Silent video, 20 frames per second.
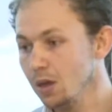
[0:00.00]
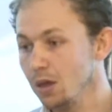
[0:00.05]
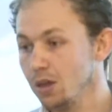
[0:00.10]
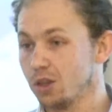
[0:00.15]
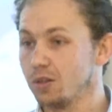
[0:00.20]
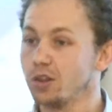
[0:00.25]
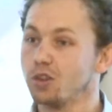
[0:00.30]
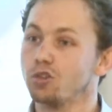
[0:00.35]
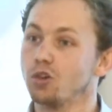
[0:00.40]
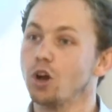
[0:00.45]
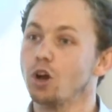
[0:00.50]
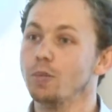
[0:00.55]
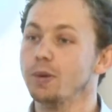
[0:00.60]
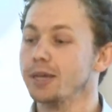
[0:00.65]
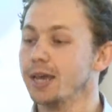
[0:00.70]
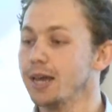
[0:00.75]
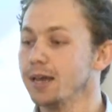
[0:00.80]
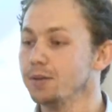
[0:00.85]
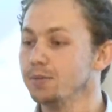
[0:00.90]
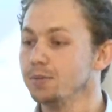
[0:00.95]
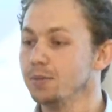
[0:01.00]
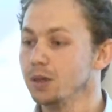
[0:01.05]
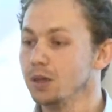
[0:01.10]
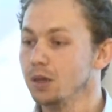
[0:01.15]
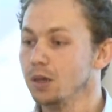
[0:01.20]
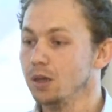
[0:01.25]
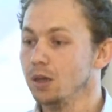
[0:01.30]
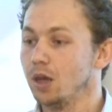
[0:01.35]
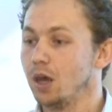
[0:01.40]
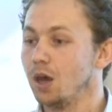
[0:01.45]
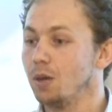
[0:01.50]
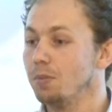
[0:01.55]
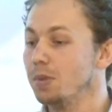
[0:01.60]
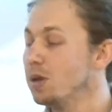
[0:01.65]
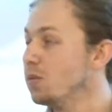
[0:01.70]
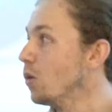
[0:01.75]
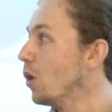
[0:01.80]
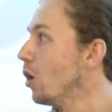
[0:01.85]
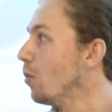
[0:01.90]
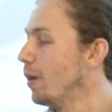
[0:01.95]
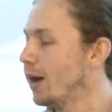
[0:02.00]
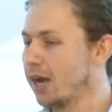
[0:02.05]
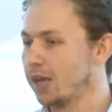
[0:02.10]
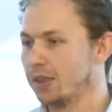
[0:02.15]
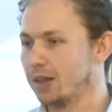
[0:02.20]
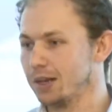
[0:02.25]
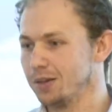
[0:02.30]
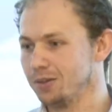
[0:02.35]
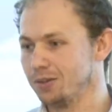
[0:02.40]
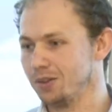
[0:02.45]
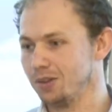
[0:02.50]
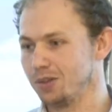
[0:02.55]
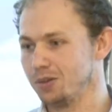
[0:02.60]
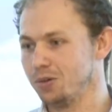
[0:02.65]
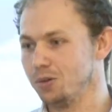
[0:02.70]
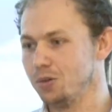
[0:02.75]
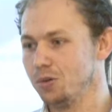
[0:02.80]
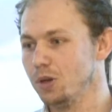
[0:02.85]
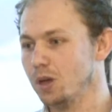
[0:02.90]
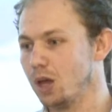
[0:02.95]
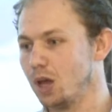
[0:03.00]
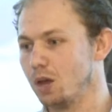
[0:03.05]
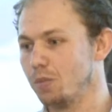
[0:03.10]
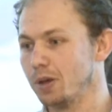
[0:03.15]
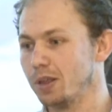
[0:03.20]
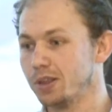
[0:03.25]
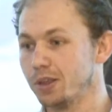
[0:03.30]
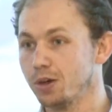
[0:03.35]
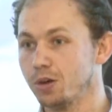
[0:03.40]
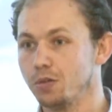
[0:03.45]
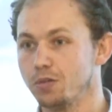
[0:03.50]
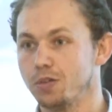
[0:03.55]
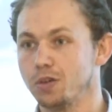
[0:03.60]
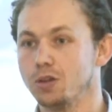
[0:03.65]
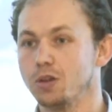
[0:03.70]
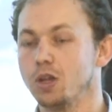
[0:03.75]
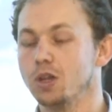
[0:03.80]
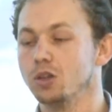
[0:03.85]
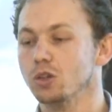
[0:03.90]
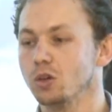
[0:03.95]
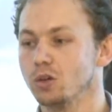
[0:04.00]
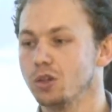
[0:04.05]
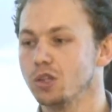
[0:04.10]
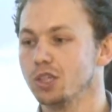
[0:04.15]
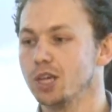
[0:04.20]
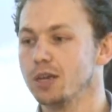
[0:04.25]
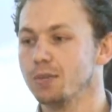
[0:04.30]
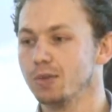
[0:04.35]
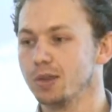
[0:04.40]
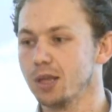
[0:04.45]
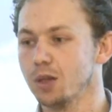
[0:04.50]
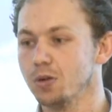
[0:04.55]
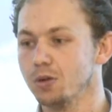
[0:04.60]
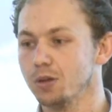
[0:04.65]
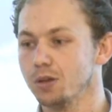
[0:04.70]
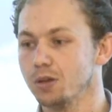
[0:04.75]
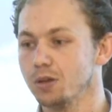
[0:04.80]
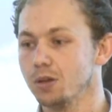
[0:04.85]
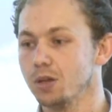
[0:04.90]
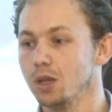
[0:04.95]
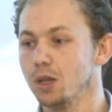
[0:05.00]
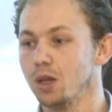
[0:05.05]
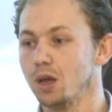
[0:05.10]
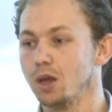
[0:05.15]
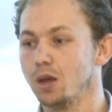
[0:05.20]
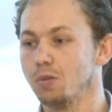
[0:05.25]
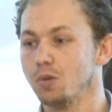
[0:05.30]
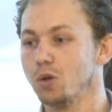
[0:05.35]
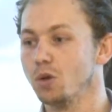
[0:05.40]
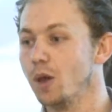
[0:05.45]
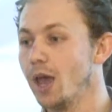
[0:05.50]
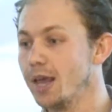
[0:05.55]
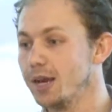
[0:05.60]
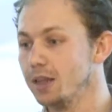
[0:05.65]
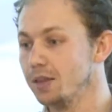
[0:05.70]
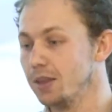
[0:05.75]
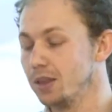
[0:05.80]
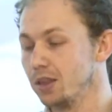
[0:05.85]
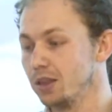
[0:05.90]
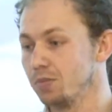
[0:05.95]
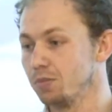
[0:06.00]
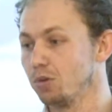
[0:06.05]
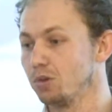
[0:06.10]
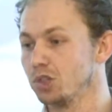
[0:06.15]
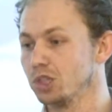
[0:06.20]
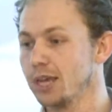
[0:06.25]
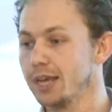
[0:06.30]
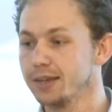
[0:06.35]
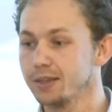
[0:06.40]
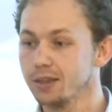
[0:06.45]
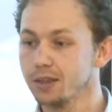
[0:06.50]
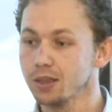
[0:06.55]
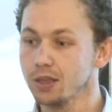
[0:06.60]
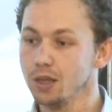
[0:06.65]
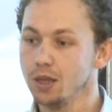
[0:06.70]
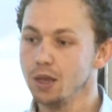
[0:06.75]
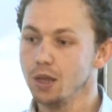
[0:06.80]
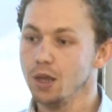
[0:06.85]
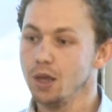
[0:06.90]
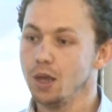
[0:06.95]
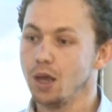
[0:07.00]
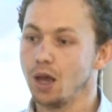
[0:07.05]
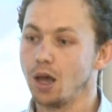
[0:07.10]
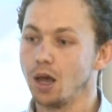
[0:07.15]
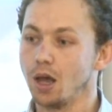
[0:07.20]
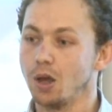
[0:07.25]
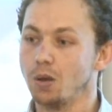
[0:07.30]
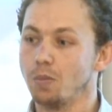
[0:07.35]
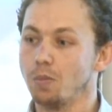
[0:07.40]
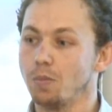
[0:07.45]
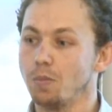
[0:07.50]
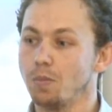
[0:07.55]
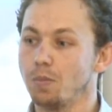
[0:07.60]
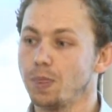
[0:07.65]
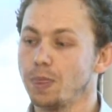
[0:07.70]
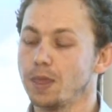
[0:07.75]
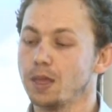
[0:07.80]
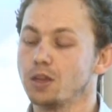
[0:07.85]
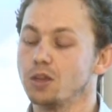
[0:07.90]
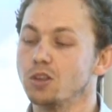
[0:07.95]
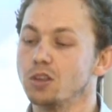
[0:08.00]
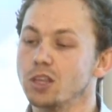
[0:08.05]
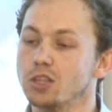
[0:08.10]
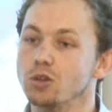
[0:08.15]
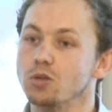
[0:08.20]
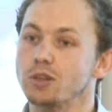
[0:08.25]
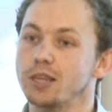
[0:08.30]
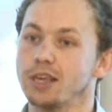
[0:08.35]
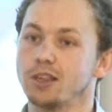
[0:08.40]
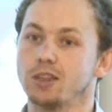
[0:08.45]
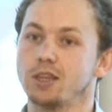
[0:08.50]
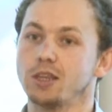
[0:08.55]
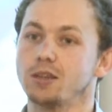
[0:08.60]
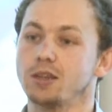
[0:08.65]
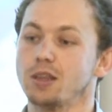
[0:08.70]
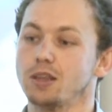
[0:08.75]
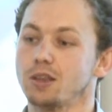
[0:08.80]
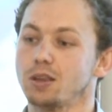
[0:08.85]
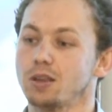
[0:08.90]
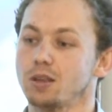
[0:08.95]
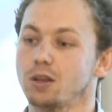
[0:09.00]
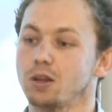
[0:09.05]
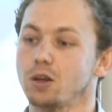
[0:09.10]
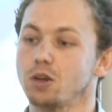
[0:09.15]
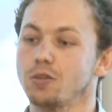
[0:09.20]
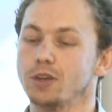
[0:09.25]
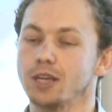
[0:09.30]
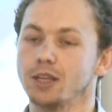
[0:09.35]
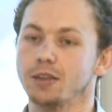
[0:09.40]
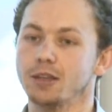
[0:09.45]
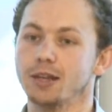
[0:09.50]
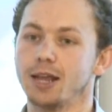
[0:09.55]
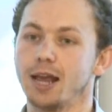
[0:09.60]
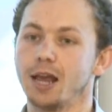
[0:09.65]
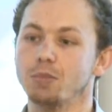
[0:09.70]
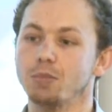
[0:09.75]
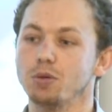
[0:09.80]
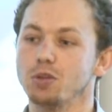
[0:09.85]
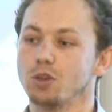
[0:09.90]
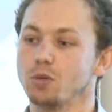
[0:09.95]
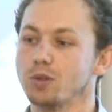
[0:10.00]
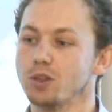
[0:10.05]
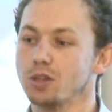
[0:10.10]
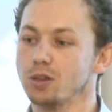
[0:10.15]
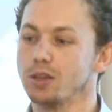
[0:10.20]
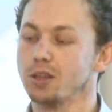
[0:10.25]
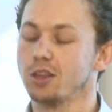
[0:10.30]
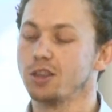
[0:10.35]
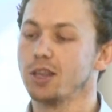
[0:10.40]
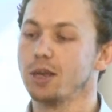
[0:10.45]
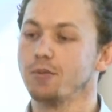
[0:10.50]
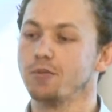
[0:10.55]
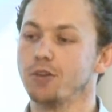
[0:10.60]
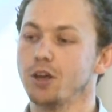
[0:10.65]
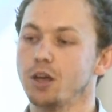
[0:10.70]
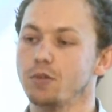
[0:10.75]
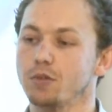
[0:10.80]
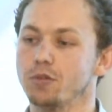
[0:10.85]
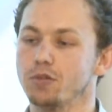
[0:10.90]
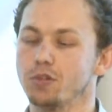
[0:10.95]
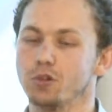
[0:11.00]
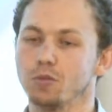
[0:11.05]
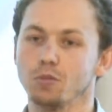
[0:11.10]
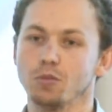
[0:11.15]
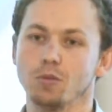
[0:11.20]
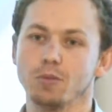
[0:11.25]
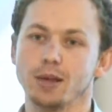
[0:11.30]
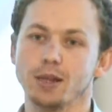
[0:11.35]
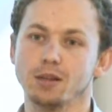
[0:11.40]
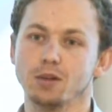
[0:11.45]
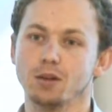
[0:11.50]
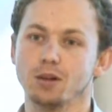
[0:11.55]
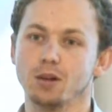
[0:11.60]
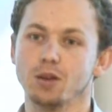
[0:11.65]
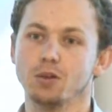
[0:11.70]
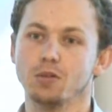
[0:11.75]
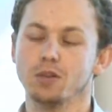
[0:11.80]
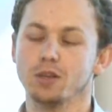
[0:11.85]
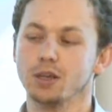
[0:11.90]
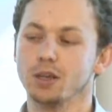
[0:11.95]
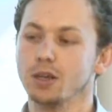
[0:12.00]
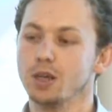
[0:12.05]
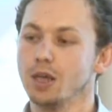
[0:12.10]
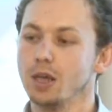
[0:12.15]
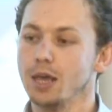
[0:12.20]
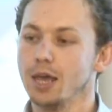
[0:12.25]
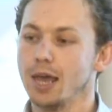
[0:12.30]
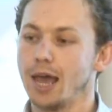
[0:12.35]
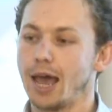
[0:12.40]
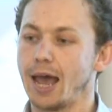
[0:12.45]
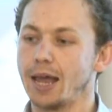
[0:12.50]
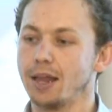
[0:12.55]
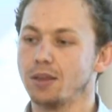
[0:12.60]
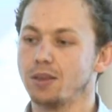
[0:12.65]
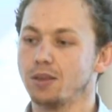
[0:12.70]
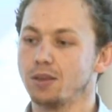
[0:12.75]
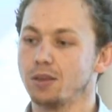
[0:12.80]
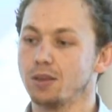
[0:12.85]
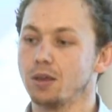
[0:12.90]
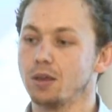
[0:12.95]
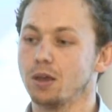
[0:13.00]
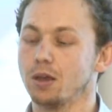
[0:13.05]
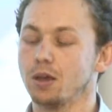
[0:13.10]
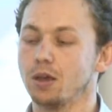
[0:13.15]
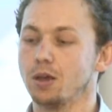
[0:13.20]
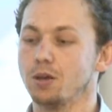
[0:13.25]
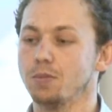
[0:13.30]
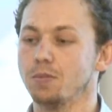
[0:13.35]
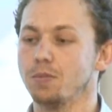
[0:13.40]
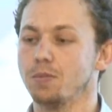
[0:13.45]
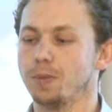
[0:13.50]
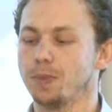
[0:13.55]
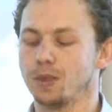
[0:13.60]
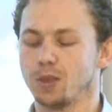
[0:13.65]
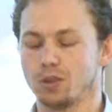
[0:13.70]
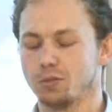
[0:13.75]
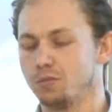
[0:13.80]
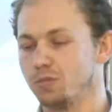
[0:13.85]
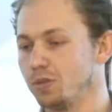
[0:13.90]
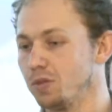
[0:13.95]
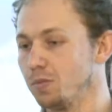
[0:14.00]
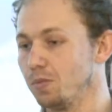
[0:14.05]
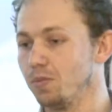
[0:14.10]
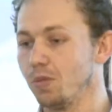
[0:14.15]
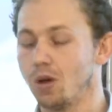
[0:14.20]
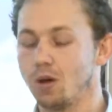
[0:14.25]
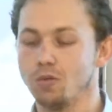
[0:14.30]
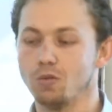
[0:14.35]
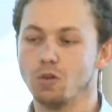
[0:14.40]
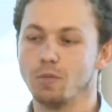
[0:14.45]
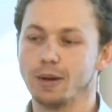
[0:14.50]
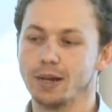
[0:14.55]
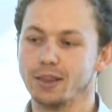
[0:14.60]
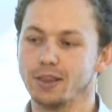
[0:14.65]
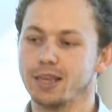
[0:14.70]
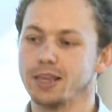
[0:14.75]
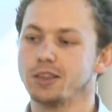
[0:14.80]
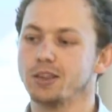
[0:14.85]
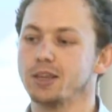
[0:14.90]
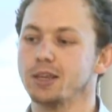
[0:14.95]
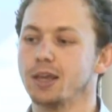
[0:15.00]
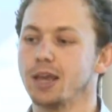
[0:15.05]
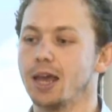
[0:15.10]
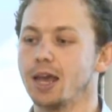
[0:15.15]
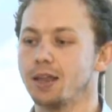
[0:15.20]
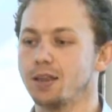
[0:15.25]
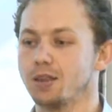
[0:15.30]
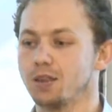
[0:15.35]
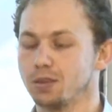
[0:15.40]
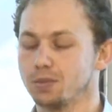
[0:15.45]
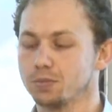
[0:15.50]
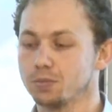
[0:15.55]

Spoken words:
So this trial began. Meanwhile, back at the London School, myself and Dr. James Logan, who headed this project, continued testing this clothing in the lab. So we took it a step further from repellent clothing and from repellent testing and